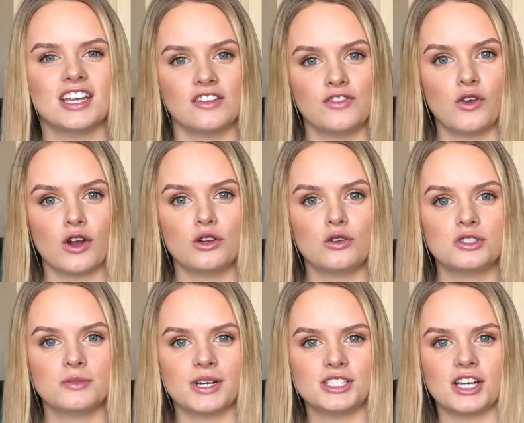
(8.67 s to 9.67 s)
If you are new
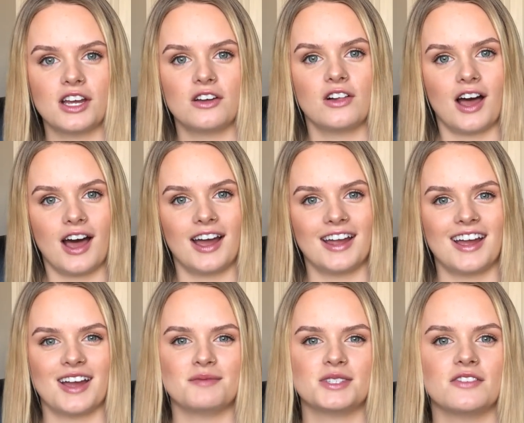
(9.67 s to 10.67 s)
to my channel, hi,
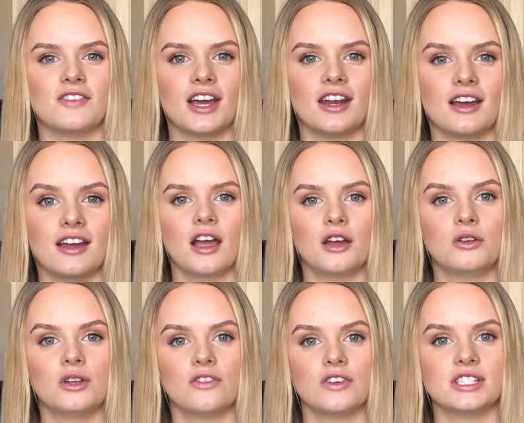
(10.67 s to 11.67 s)
I'm Savannah. I do
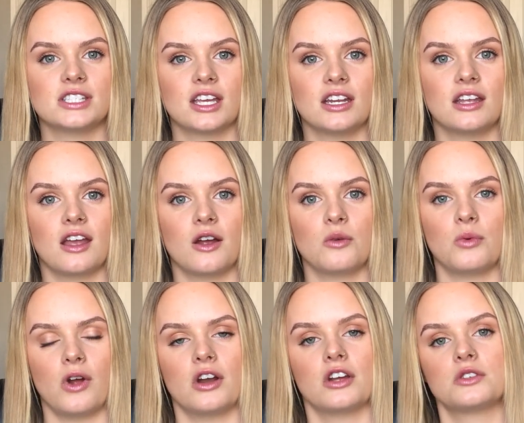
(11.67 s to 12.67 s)
different skincare
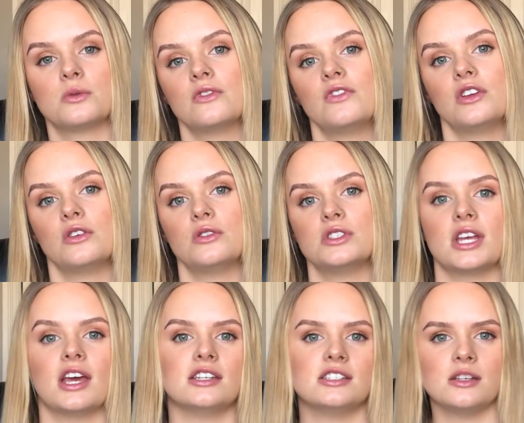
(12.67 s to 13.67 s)
product reviews
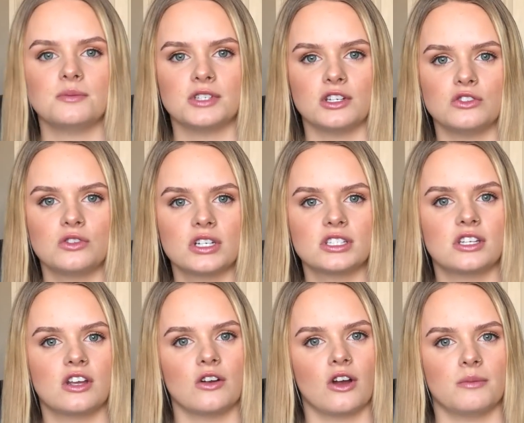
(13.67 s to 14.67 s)
and tips and tricks
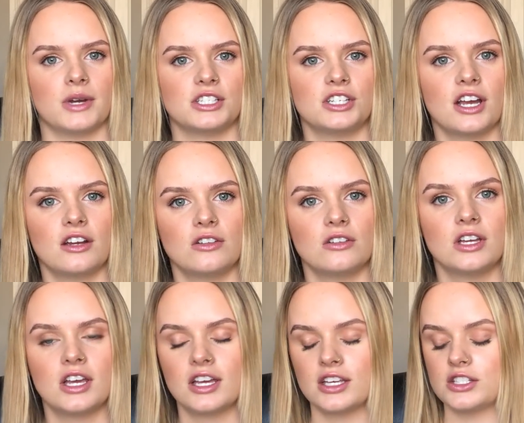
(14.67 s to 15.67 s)
here on my channel.
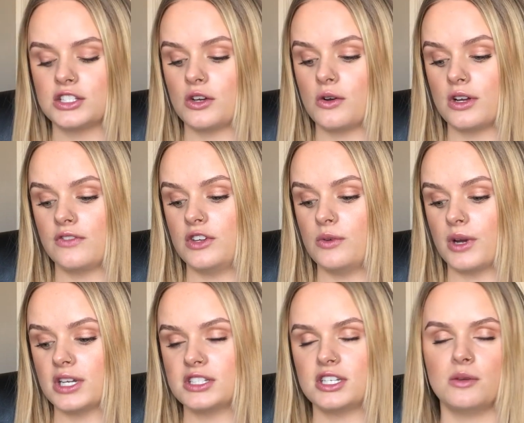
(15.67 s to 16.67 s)
So if you want
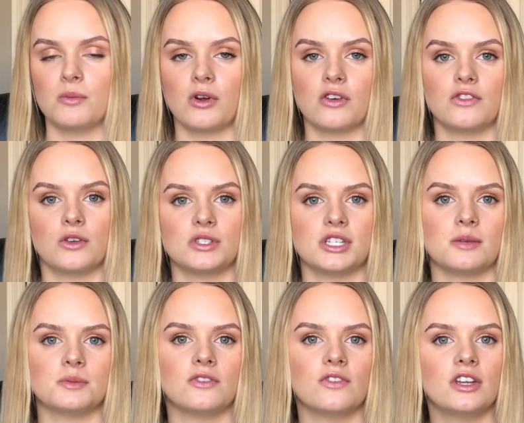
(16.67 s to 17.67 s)
to see more of those
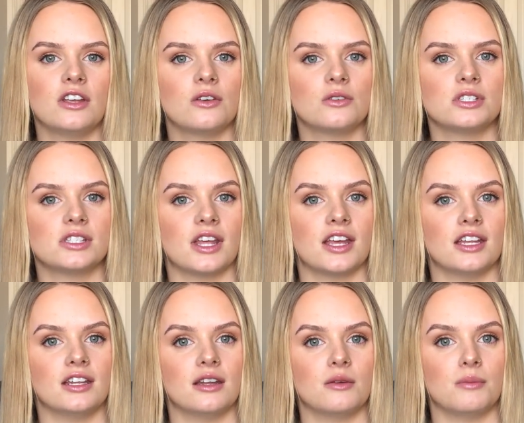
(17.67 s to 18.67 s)
types of videos,
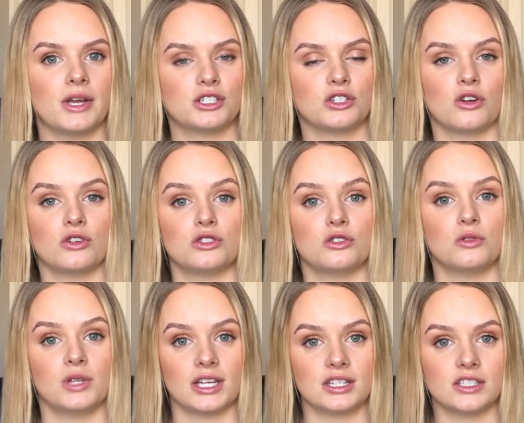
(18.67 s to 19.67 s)
then make sure to
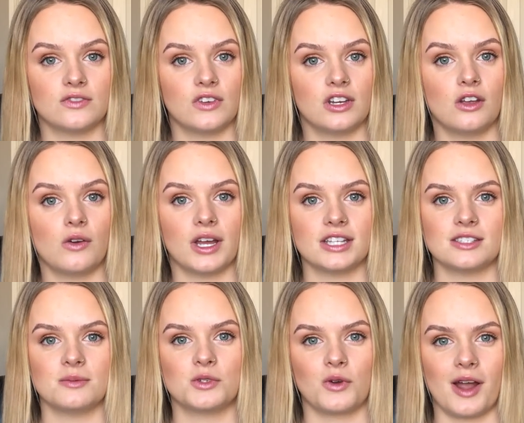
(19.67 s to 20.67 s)
like this video and
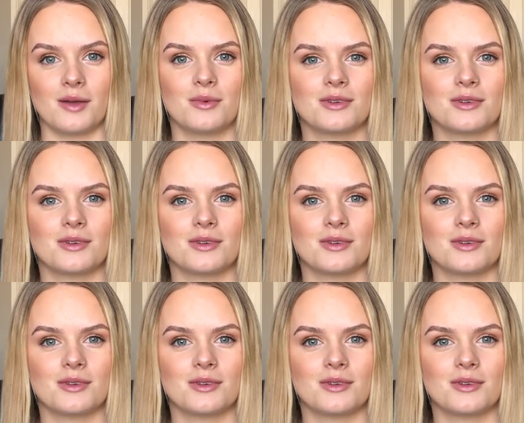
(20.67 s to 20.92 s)
subscribe.